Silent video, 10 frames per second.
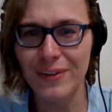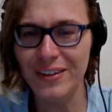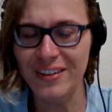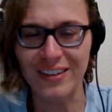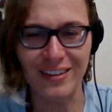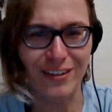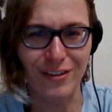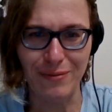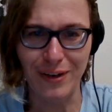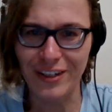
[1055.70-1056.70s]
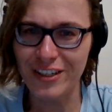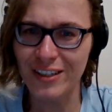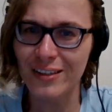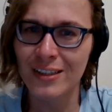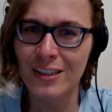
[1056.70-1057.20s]
It's just too much
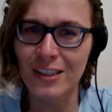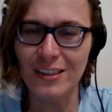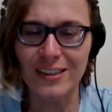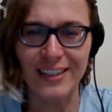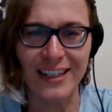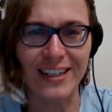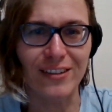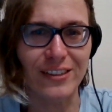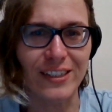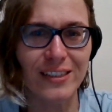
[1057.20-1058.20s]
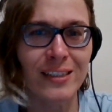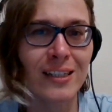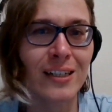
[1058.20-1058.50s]
to take all this.